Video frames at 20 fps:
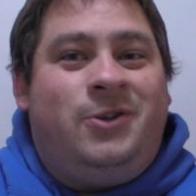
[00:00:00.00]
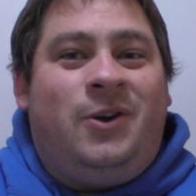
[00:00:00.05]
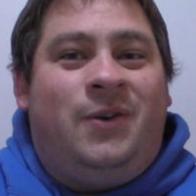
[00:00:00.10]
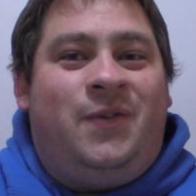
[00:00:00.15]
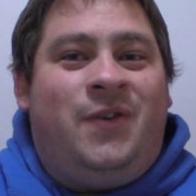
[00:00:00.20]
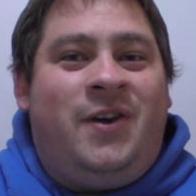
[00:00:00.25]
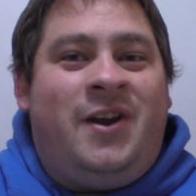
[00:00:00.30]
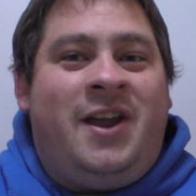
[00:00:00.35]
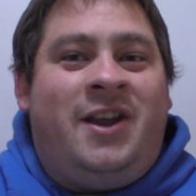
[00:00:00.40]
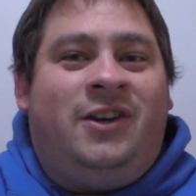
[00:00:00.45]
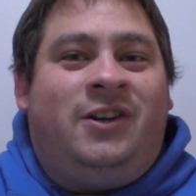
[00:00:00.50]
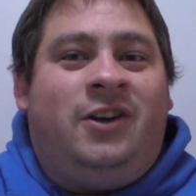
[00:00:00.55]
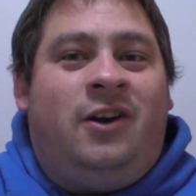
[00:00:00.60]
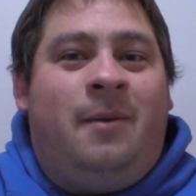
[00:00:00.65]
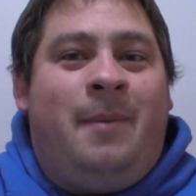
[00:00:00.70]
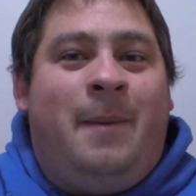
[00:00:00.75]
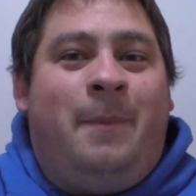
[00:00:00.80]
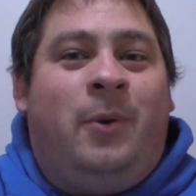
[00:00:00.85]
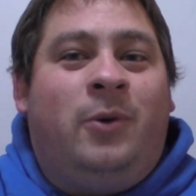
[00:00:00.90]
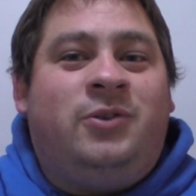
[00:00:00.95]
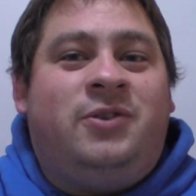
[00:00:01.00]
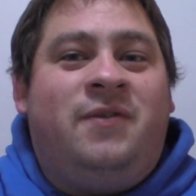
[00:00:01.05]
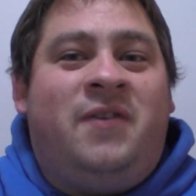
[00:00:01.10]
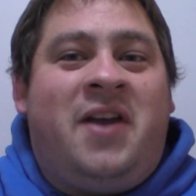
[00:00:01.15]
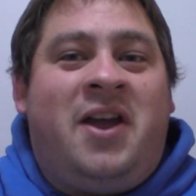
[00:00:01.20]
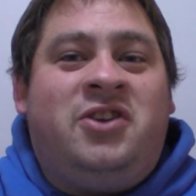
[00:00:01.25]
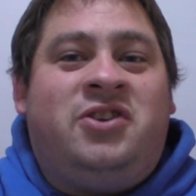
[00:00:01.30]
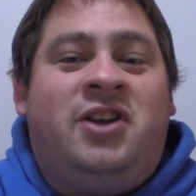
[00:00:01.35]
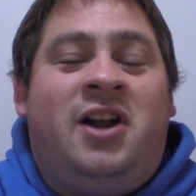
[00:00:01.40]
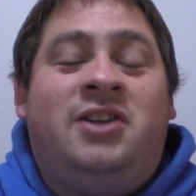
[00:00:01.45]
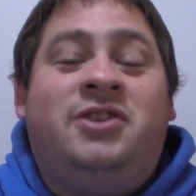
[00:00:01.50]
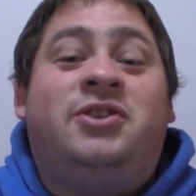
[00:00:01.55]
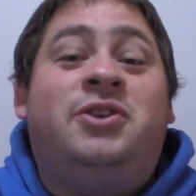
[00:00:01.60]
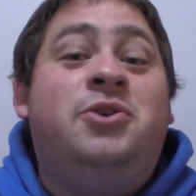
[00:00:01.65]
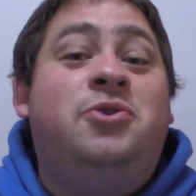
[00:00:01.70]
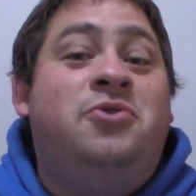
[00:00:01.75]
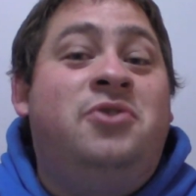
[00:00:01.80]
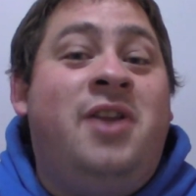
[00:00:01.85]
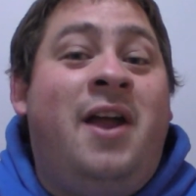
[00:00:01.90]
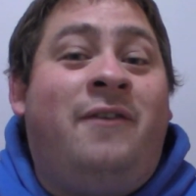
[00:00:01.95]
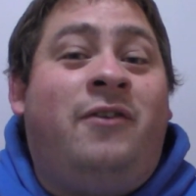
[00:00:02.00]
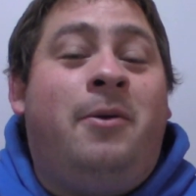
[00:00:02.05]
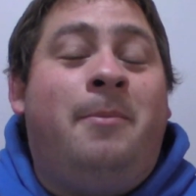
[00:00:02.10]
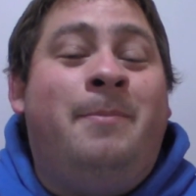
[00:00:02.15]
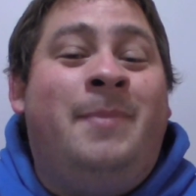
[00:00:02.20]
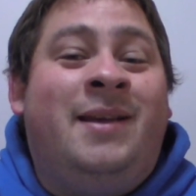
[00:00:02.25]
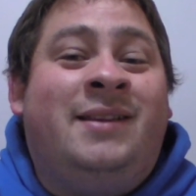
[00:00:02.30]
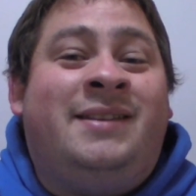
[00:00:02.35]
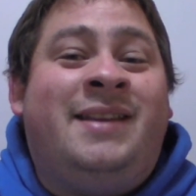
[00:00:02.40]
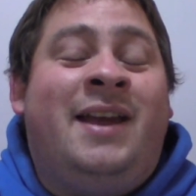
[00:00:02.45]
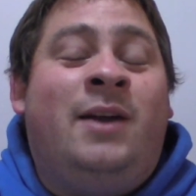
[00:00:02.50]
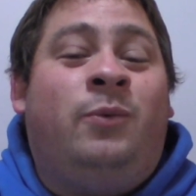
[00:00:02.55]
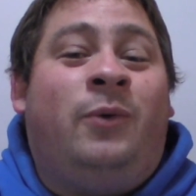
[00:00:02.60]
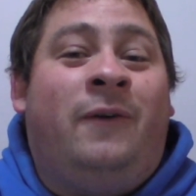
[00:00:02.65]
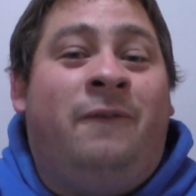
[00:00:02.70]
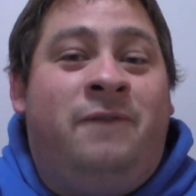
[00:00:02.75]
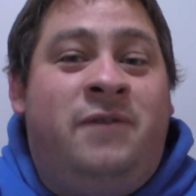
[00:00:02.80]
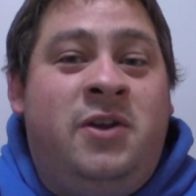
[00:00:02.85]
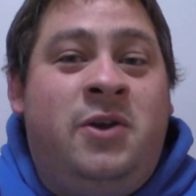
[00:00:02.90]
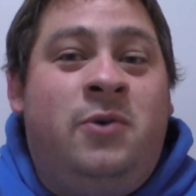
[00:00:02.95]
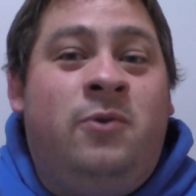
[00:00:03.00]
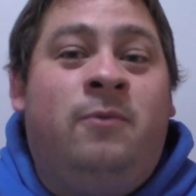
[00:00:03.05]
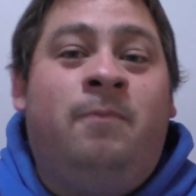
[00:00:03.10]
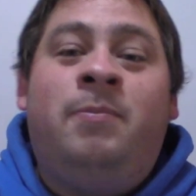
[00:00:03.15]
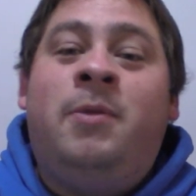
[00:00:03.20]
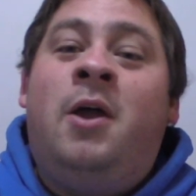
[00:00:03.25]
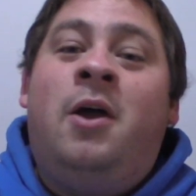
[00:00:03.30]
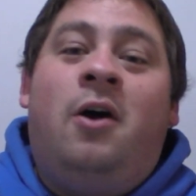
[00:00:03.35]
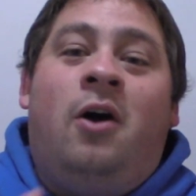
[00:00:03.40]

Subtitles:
Don't forget to turn on my post notification on so you never miss a review.